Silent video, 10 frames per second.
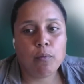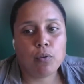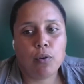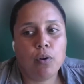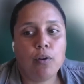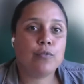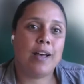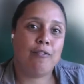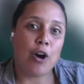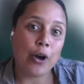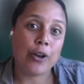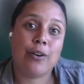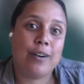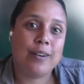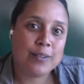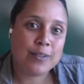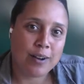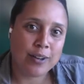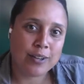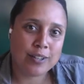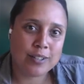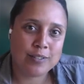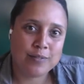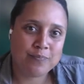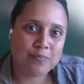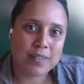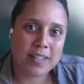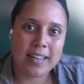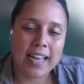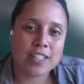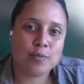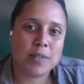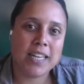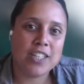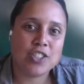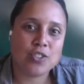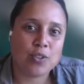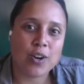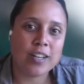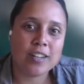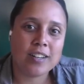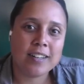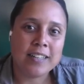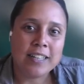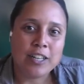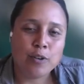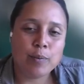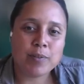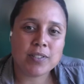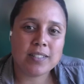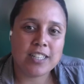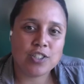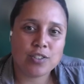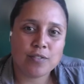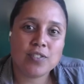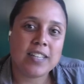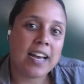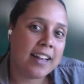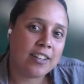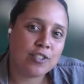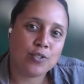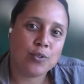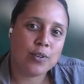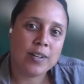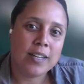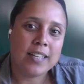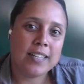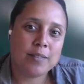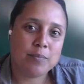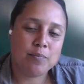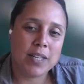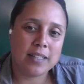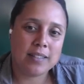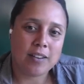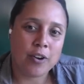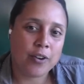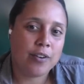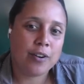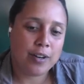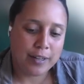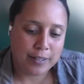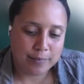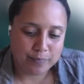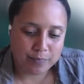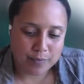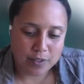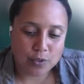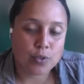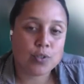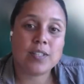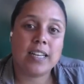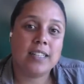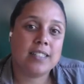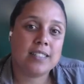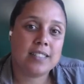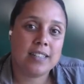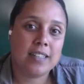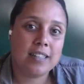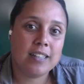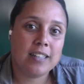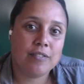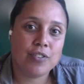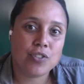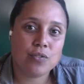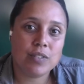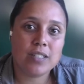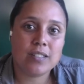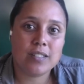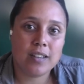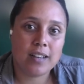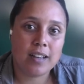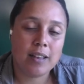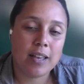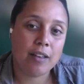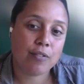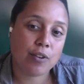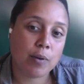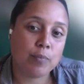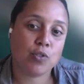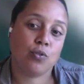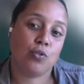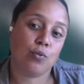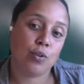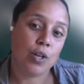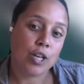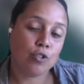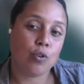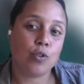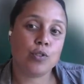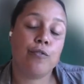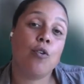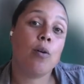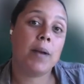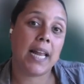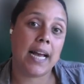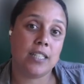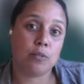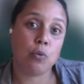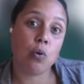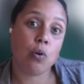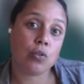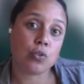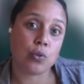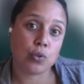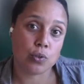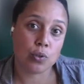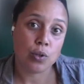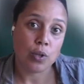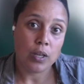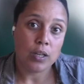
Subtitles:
I would love to have other explanations or other representations of styles, or that other social scientists in fisheries have come up. So to also formalize more social